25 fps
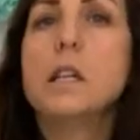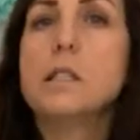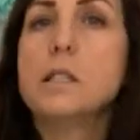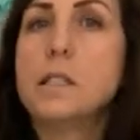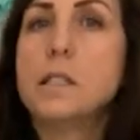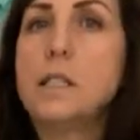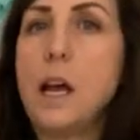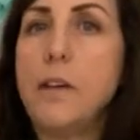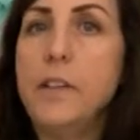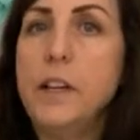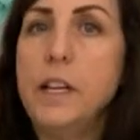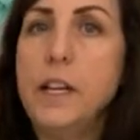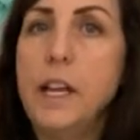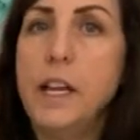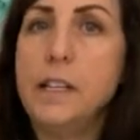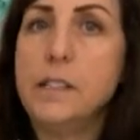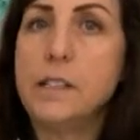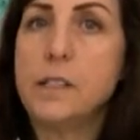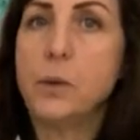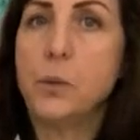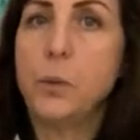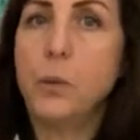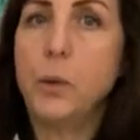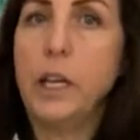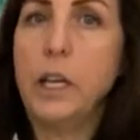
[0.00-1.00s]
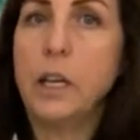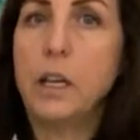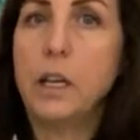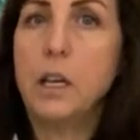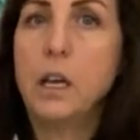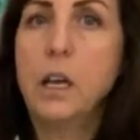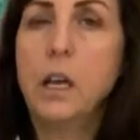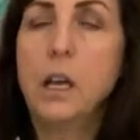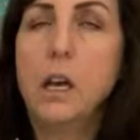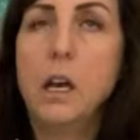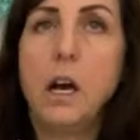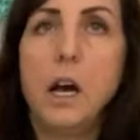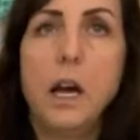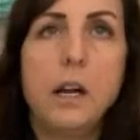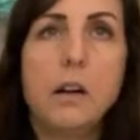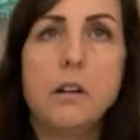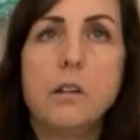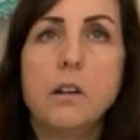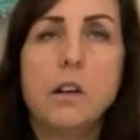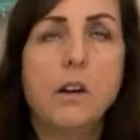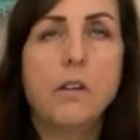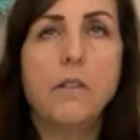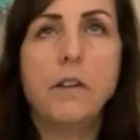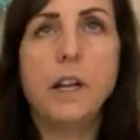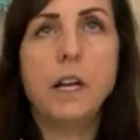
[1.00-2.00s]
7 days a week. I don't
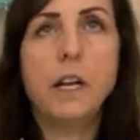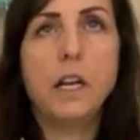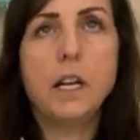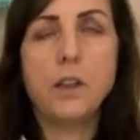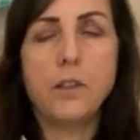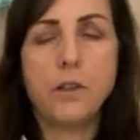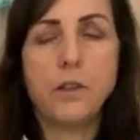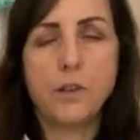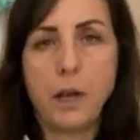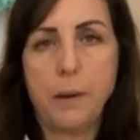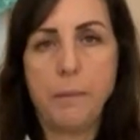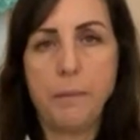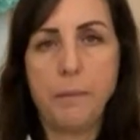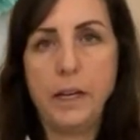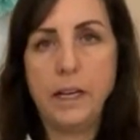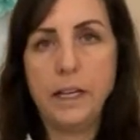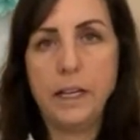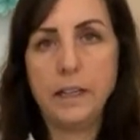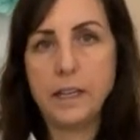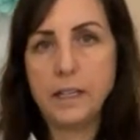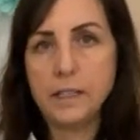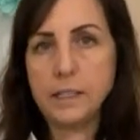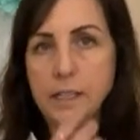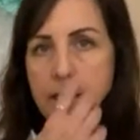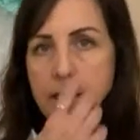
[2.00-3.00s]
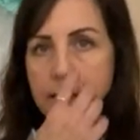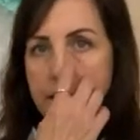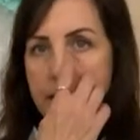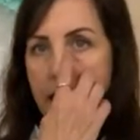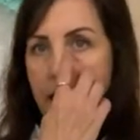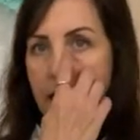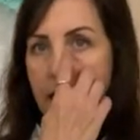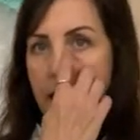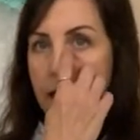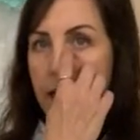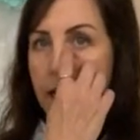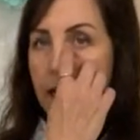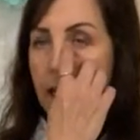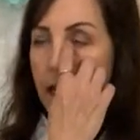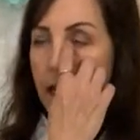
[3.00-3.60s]
know of any other company that does that.